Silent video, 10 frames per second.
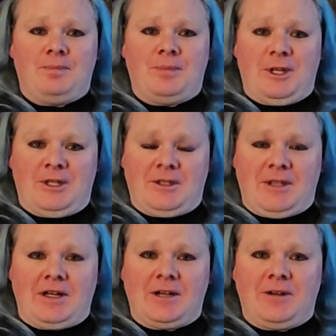but
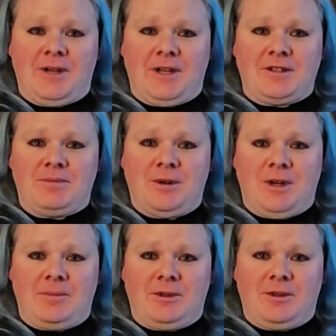that creates
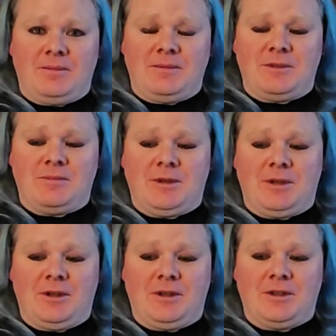problems
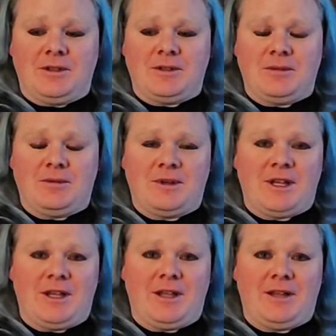because
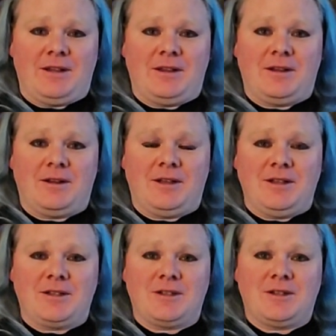when there
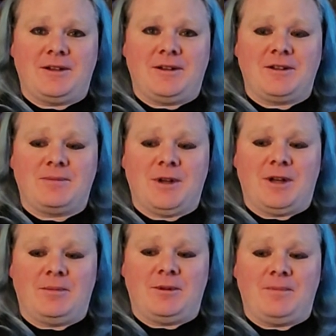is a serious
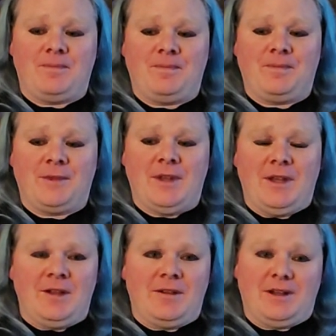problem
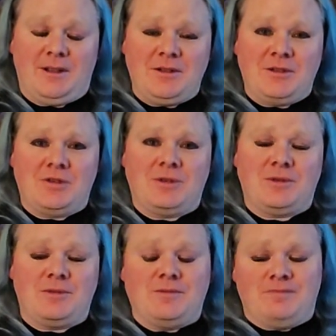that is
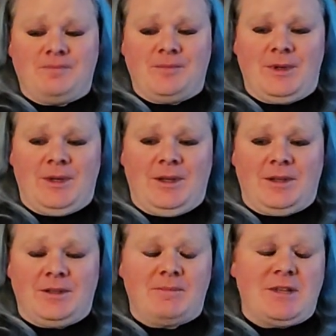true,
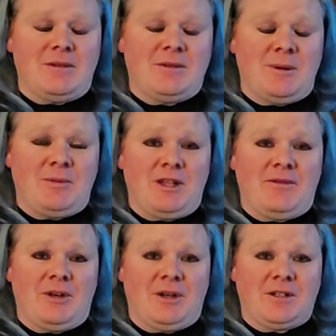sometimes people have
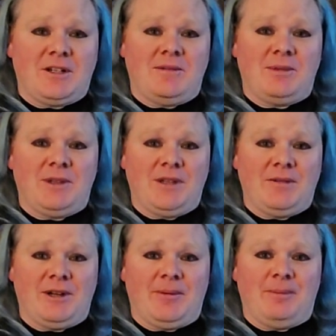a hard time
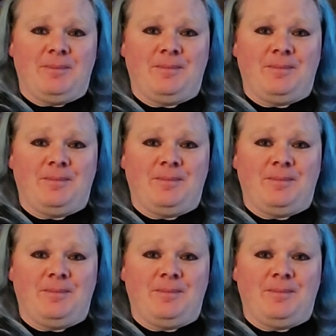believing it.